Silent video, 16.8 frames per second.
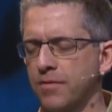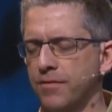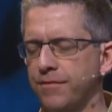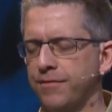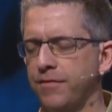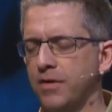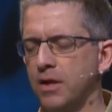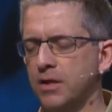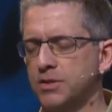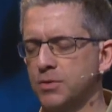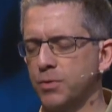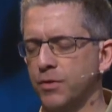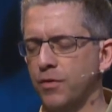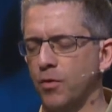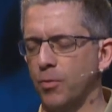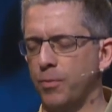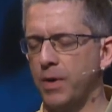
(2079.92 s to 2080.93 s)
Fill us
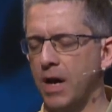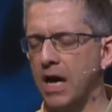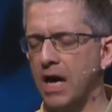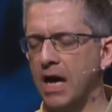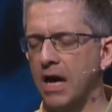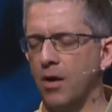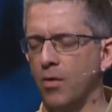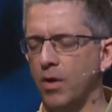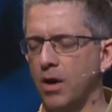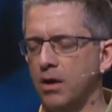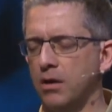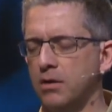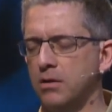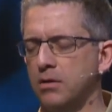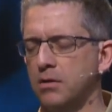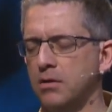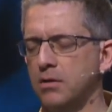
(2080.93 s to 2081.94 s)
with your power.
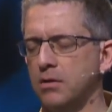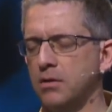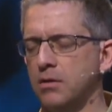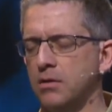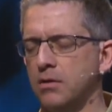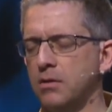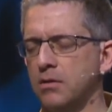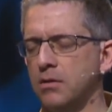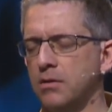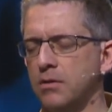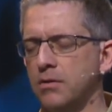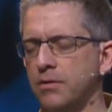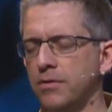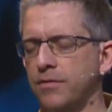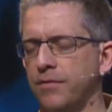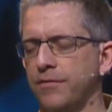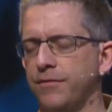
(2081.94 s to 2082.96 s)

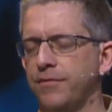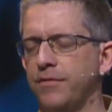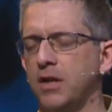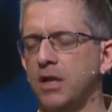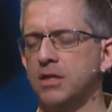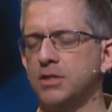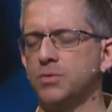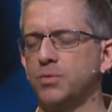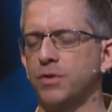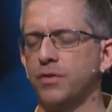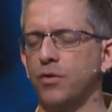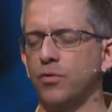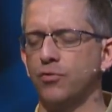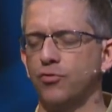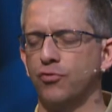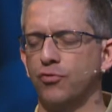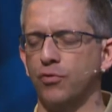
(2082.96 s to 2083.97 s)
Fill us with
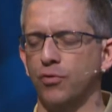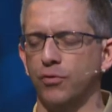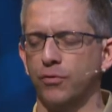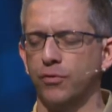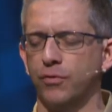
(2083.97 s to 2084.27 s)
your truth.